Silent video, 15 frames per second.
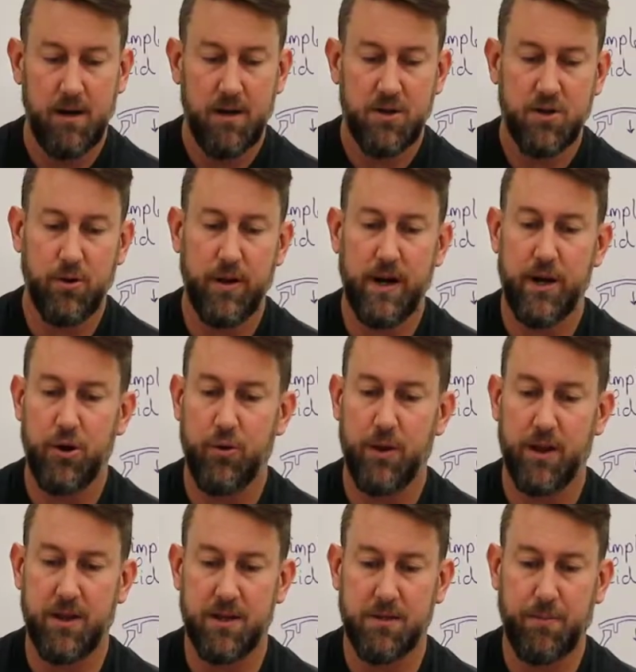so that I know
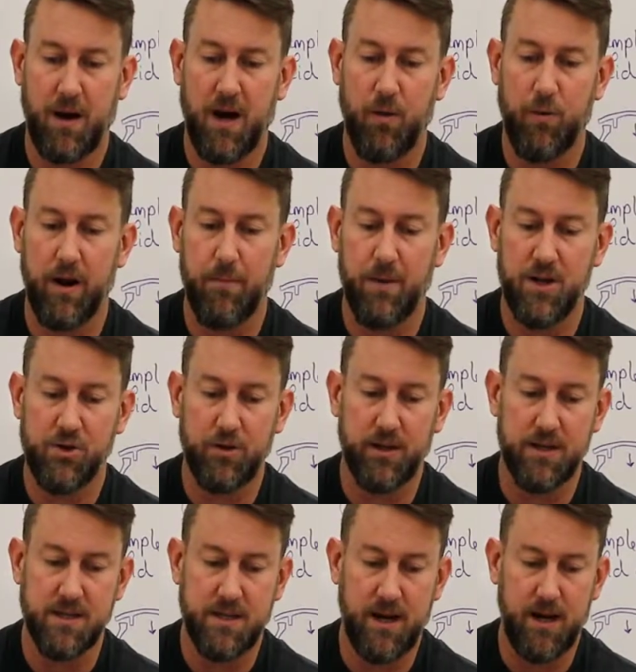that this pot, when I measure it
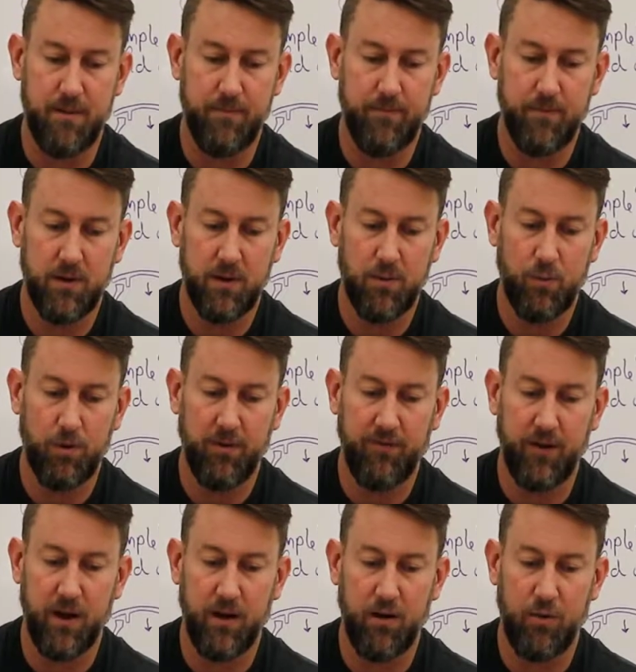the same, will
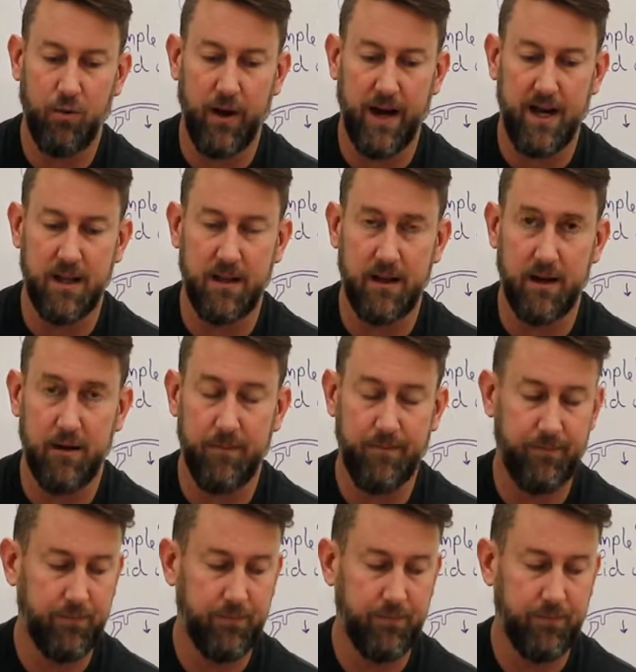fit right in there.